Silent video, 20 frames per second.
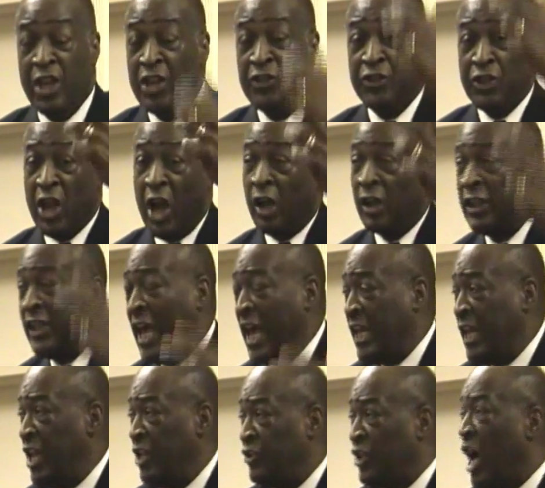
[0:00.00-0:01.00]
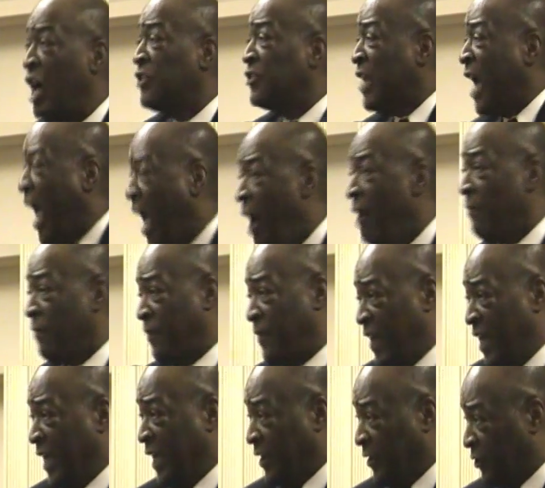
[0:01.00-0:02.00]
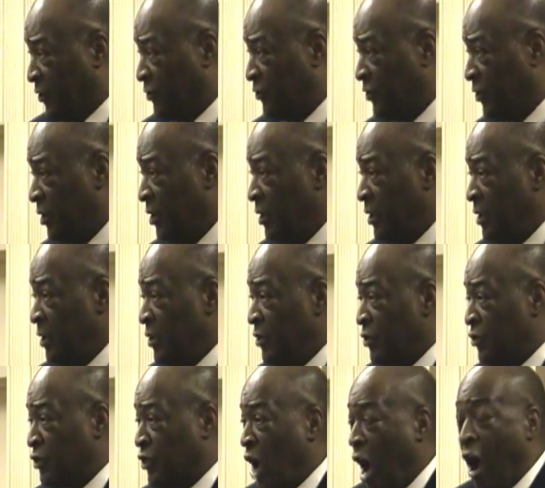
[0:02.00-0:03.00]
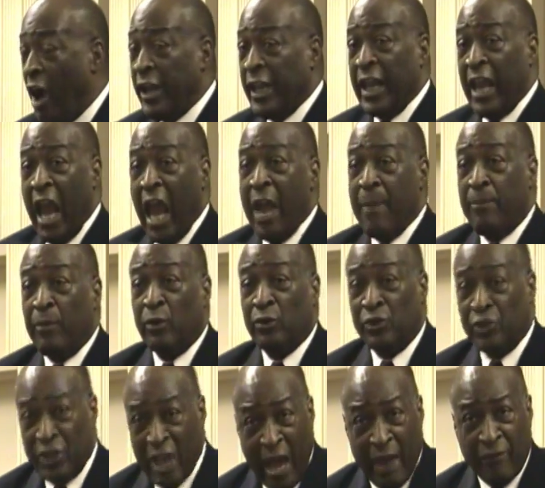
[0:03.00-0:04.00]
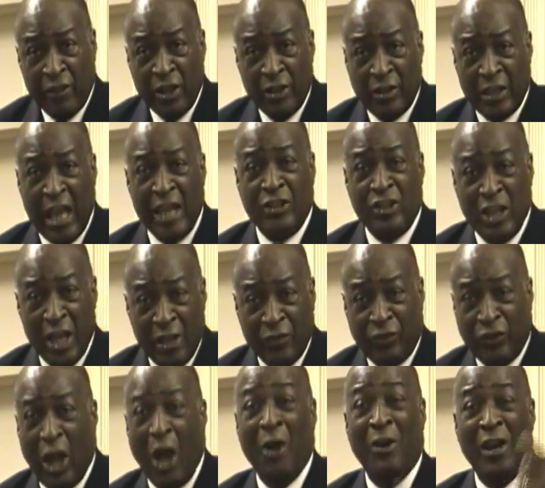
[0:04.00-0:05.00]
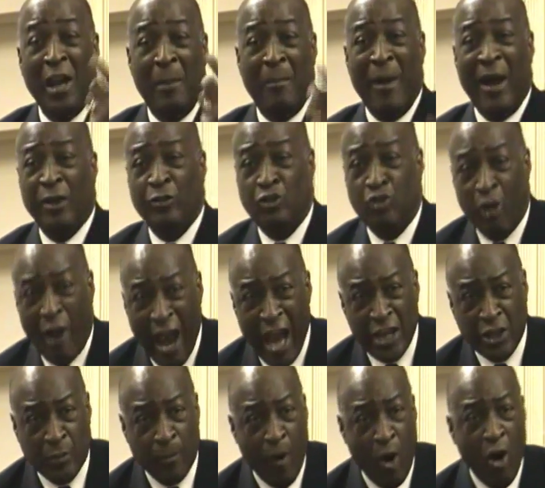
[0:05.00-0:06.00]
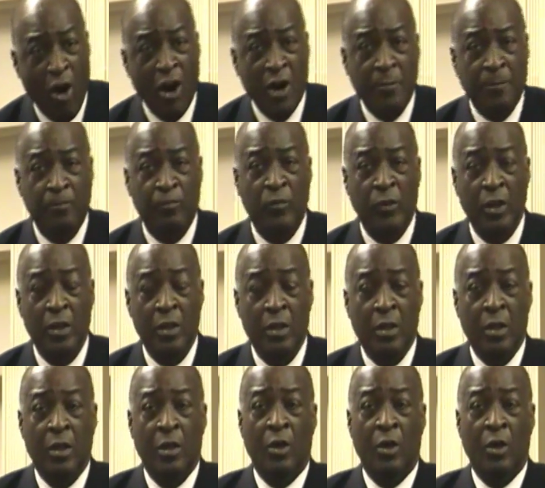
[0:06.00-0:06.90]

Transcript: This young lady does health things. Starting April 7th at 10:30 at Mount Trashmore,